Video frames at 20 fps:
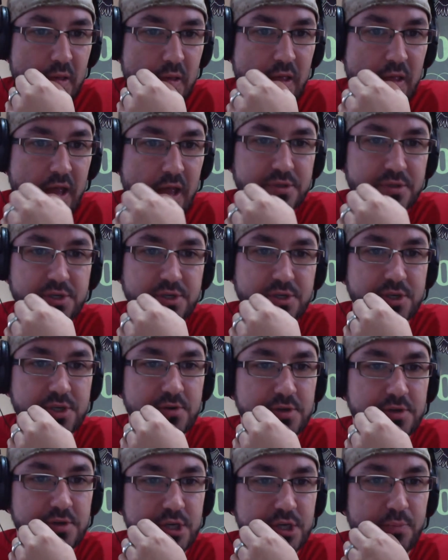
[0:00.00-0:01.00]
That was your
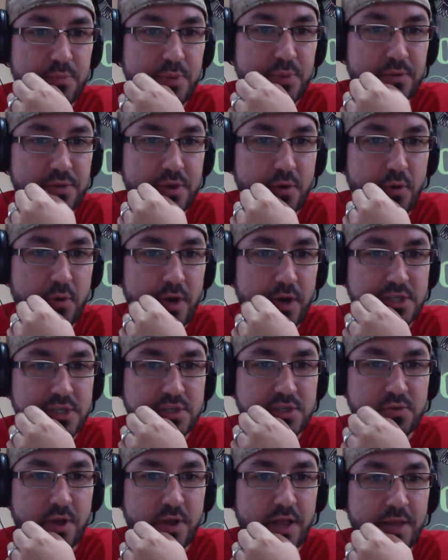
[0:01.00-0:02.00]
cue to jump in with the
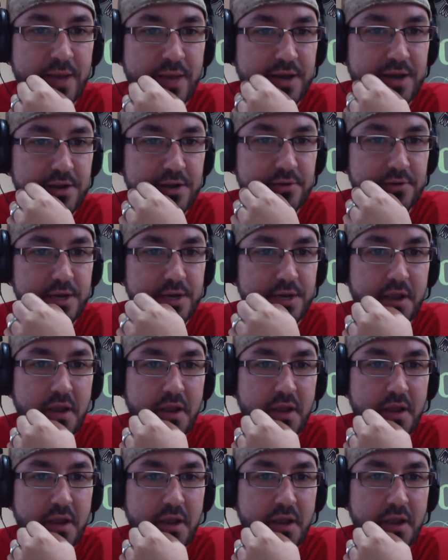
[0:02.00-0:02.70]
questions while I'm out here reading.